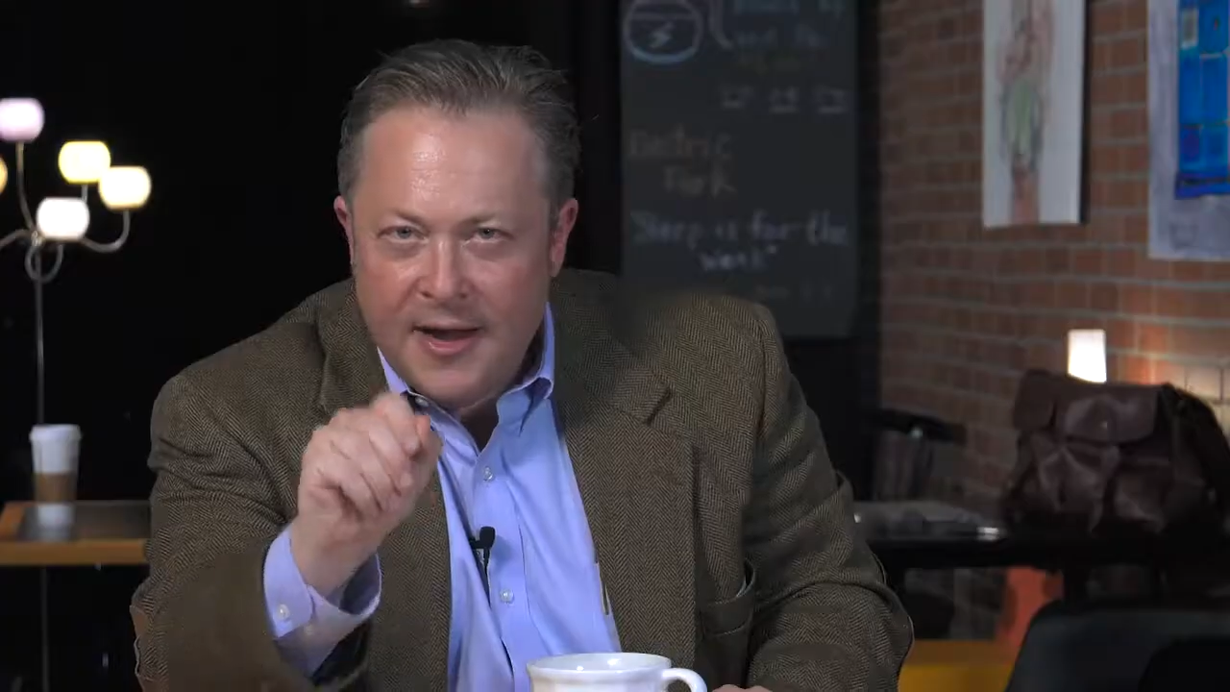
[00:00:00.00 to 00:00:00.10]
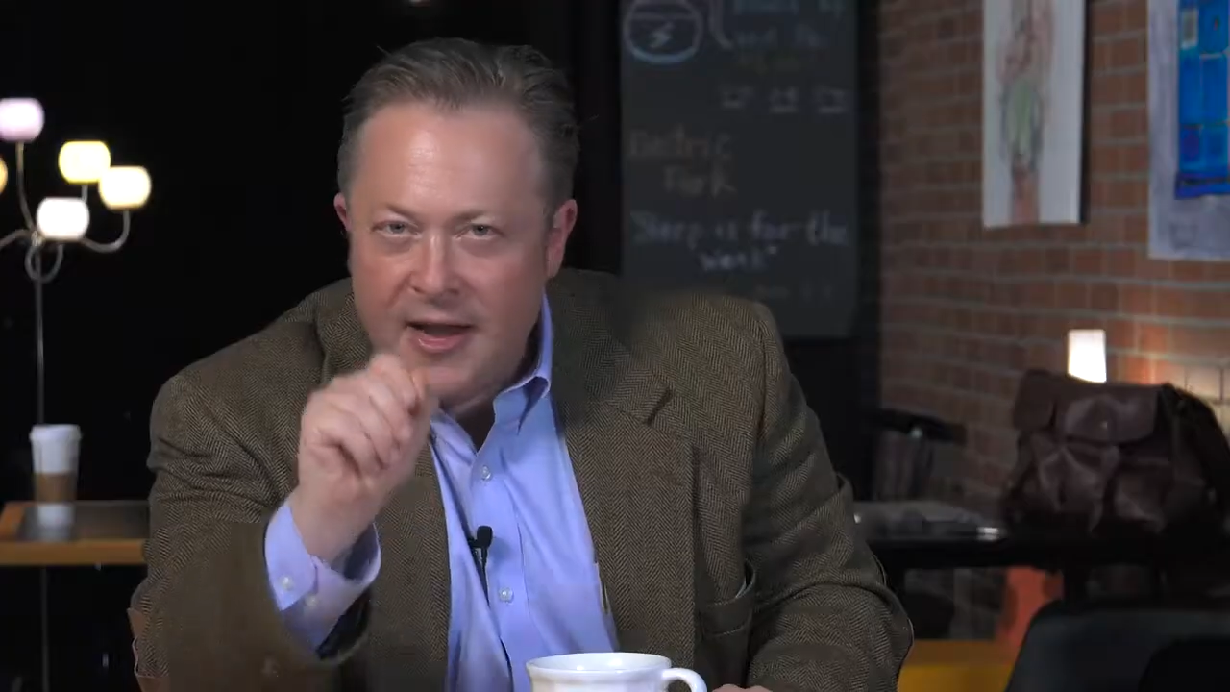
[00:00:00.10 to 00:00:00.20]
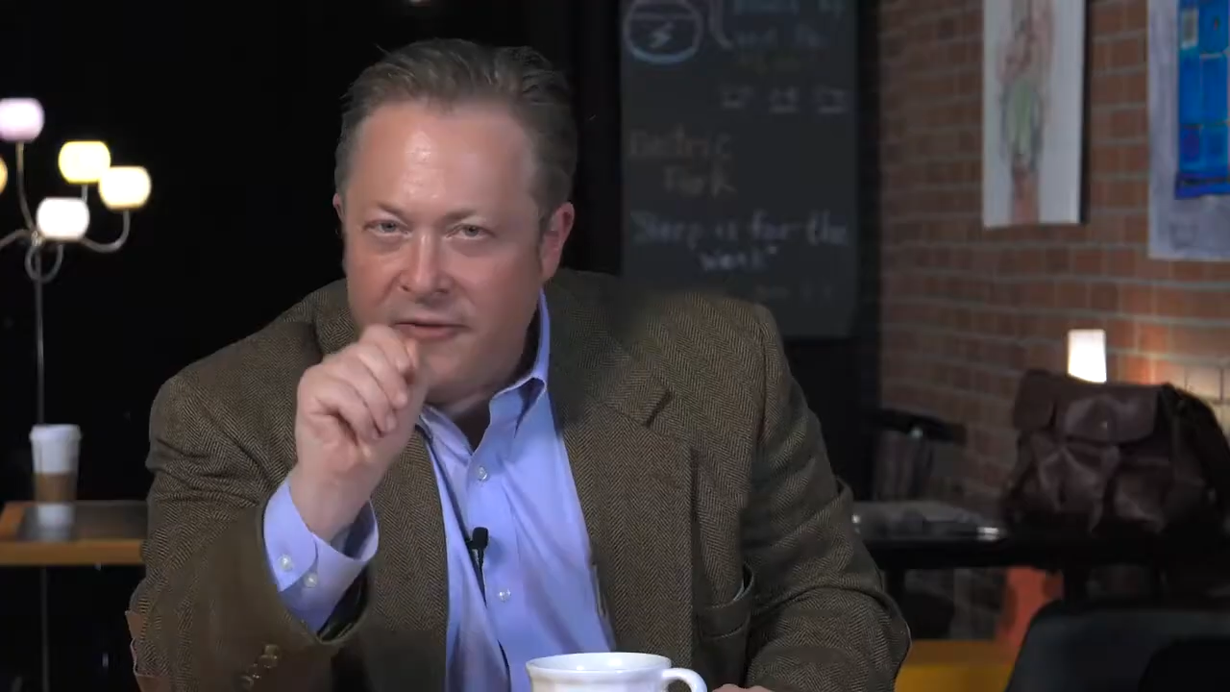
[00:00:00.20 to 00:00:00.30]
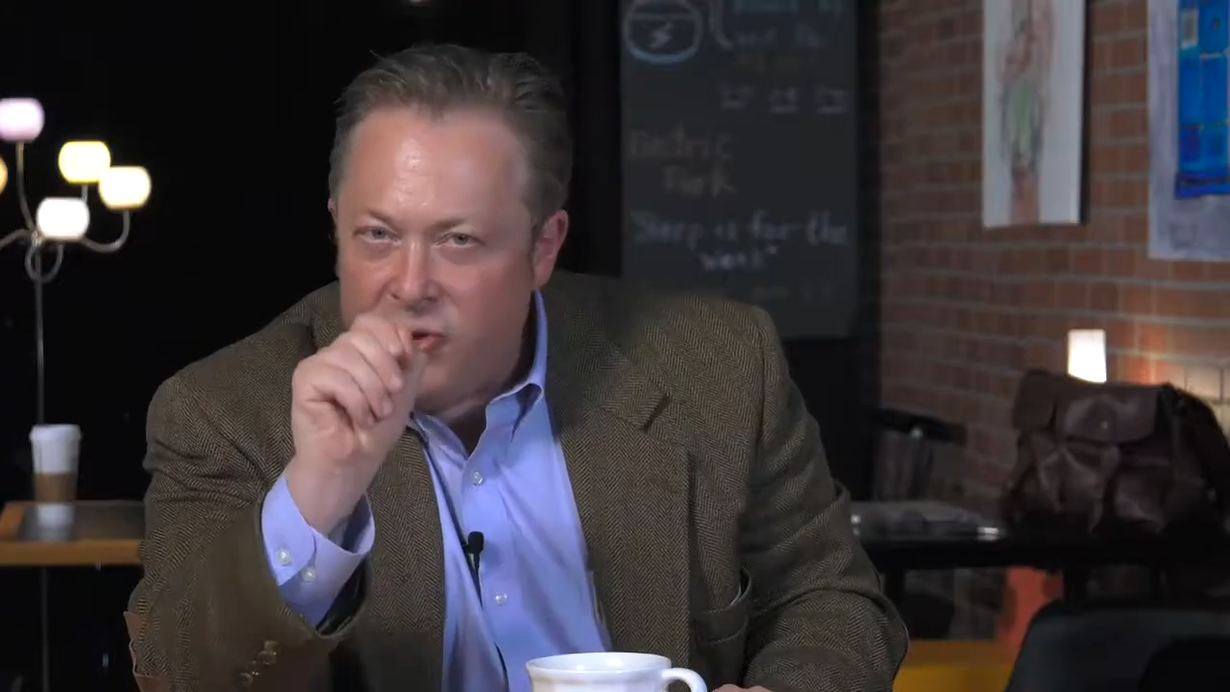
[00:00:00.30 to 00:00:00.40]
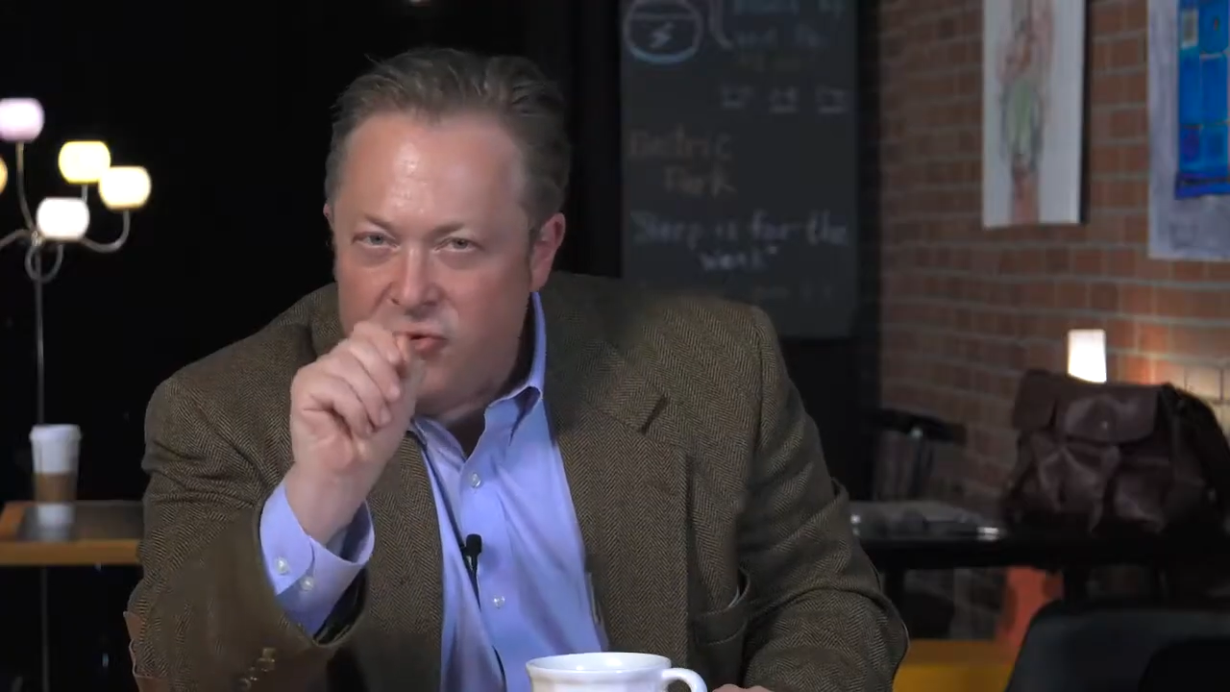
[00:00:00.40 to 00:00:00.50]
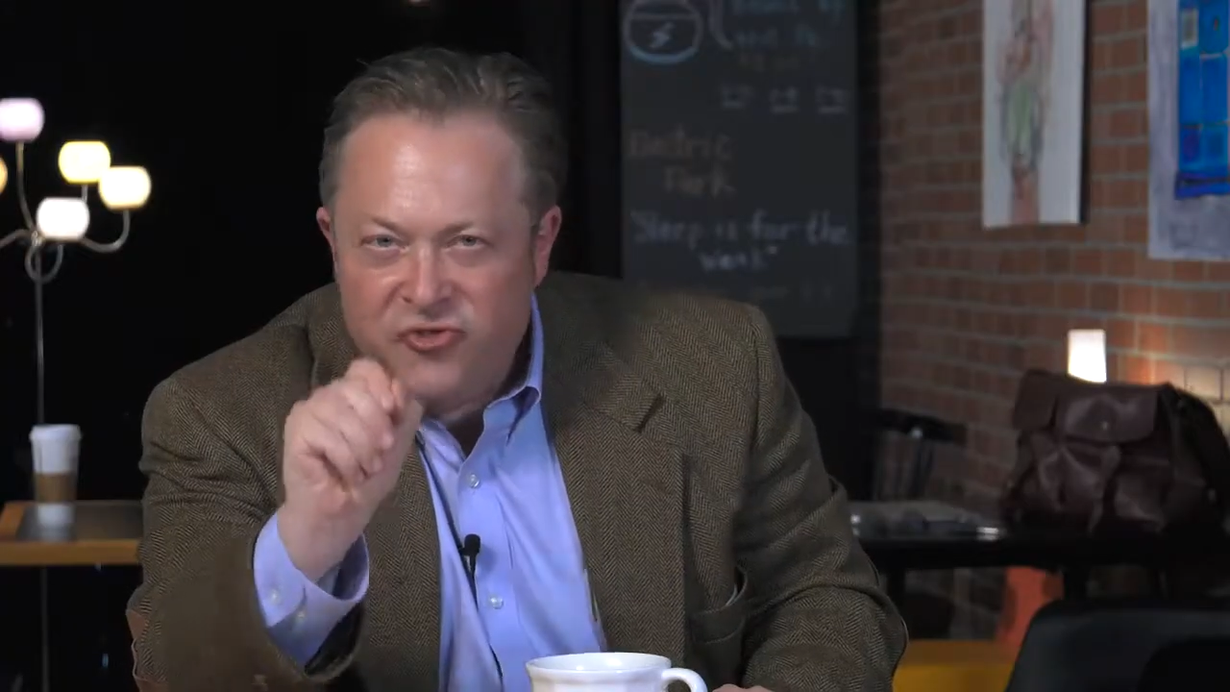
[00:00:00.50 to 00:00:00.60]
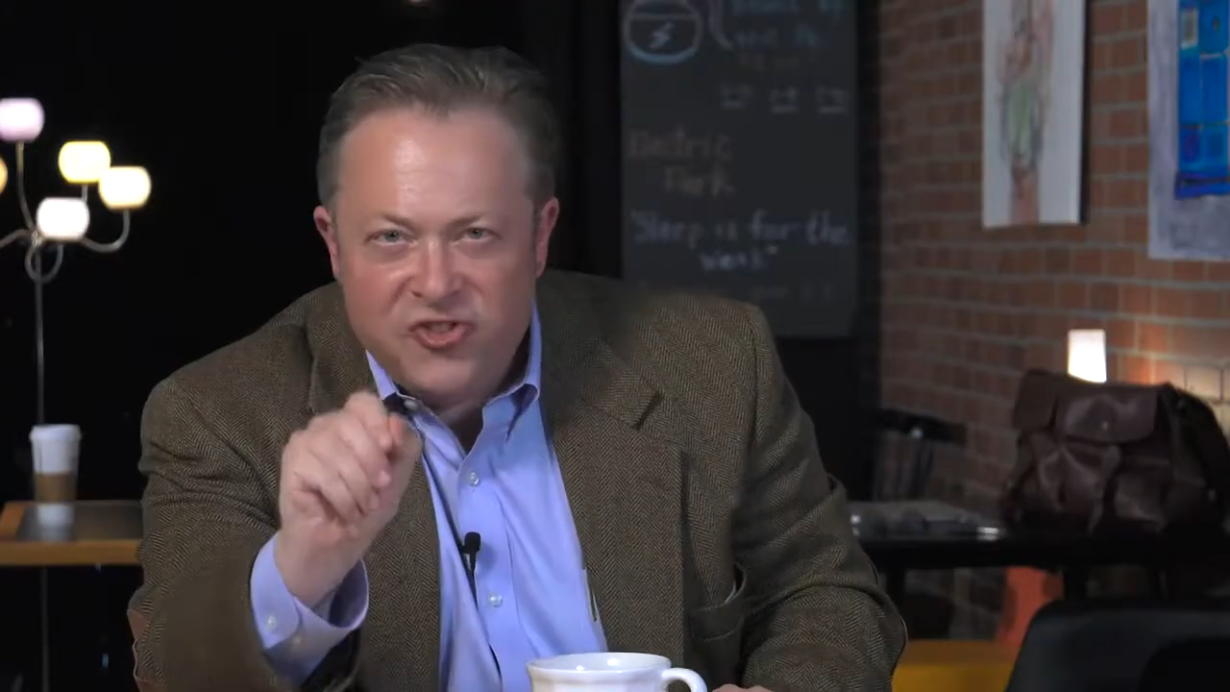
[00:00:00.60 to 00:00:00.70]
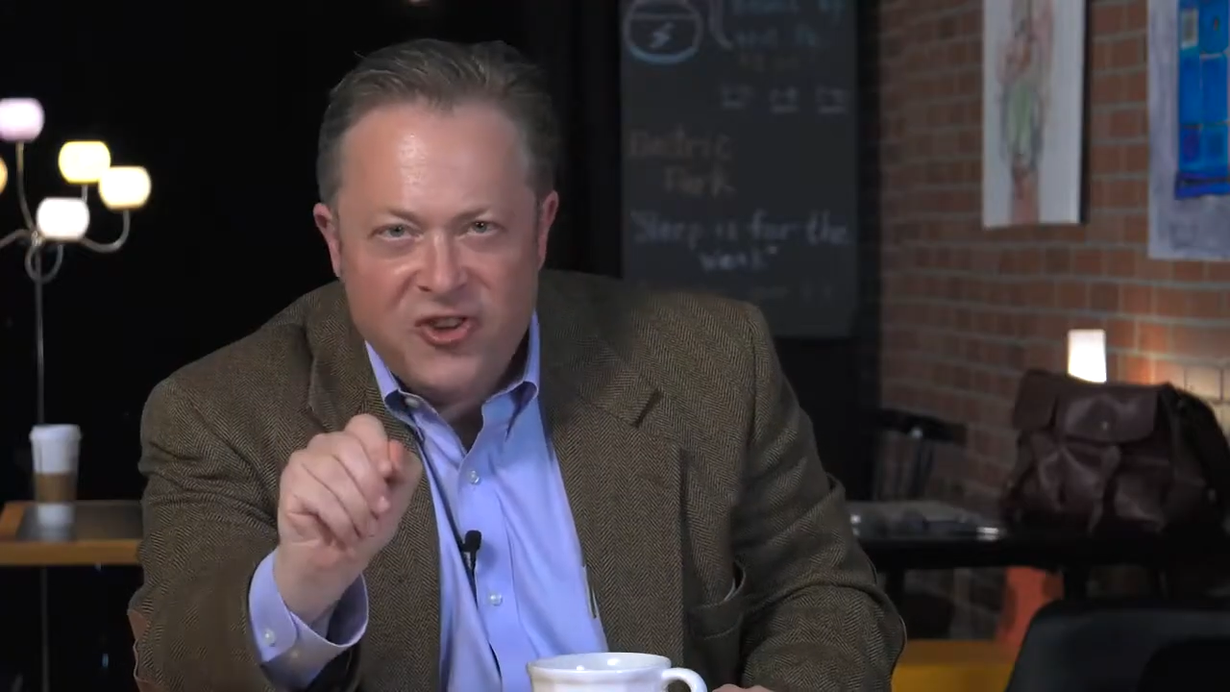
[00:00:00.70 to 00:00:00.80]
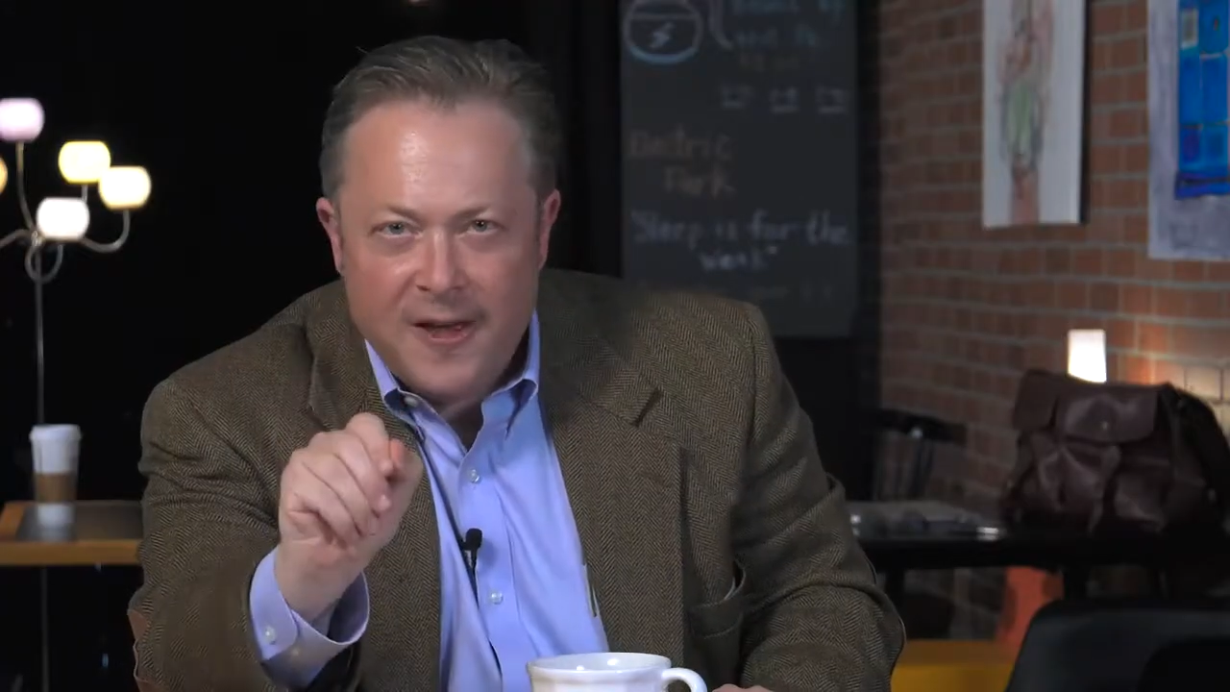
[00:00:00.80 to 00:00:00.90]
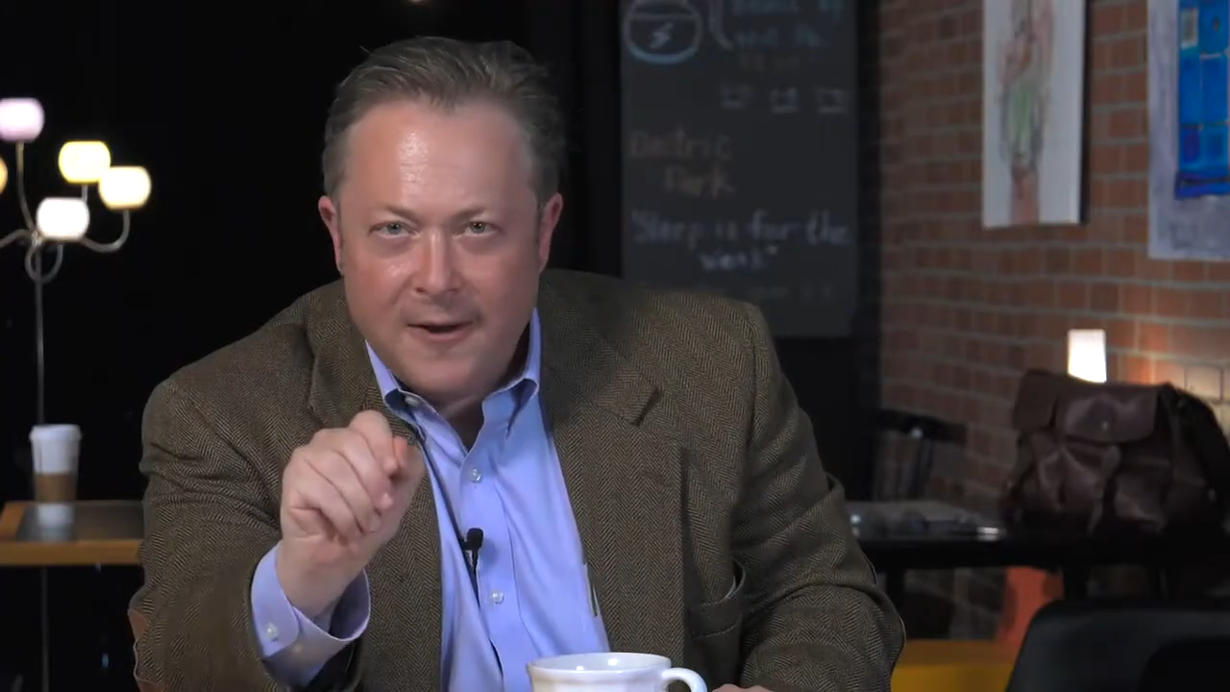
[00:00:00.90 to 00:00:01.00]
if you
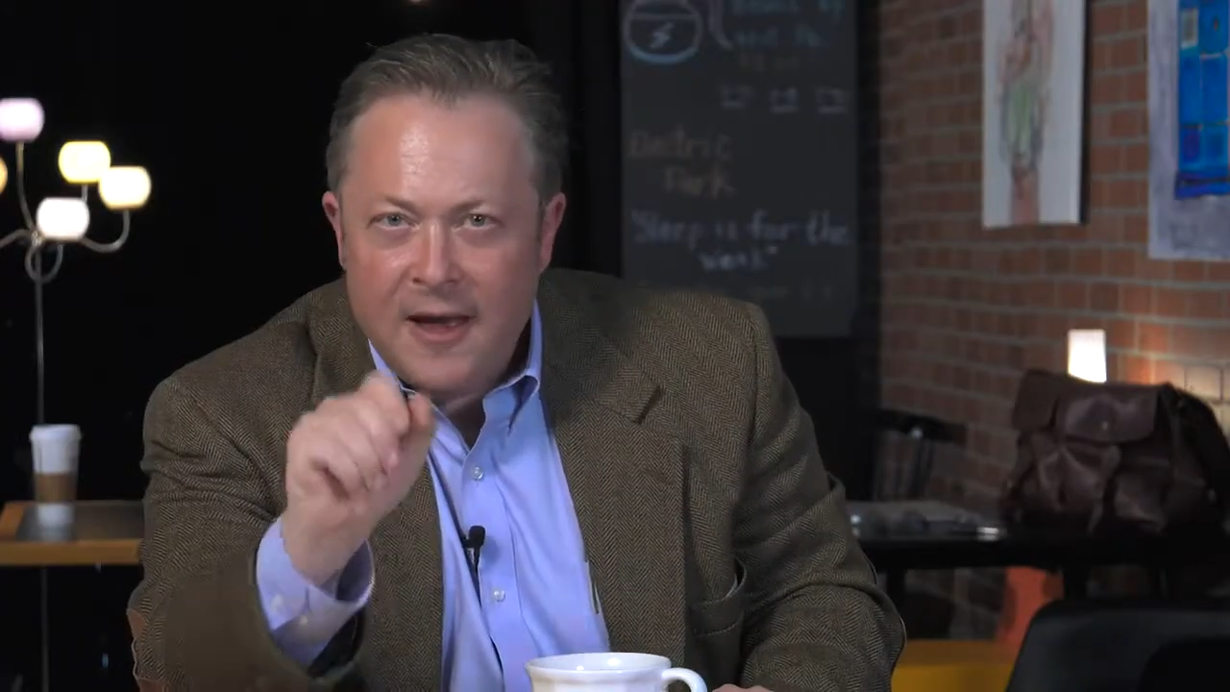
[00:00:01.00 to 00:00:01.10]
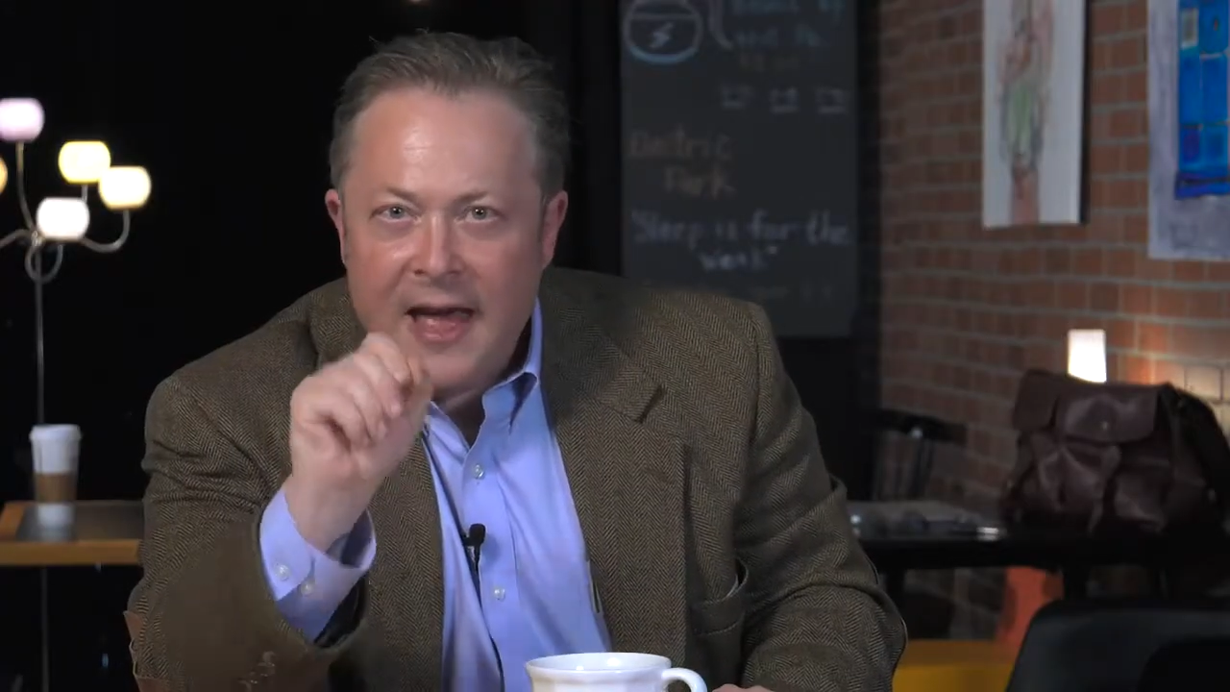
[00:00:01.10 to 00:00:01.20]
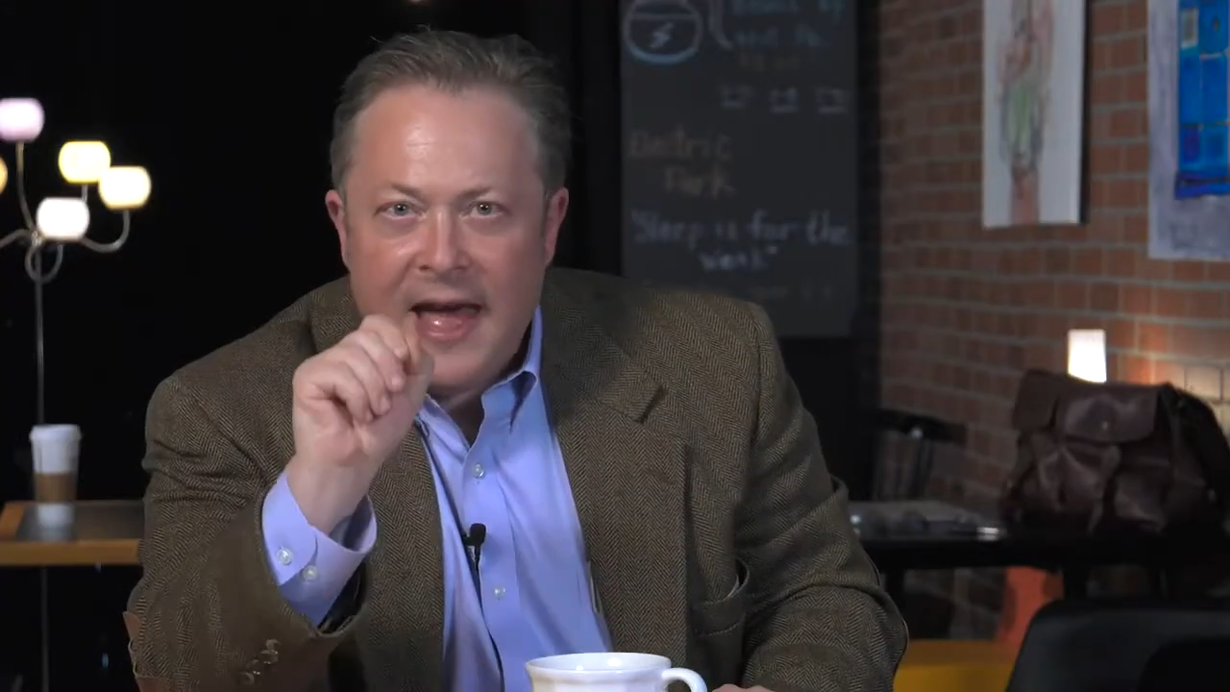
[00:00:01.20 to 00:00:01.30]
sit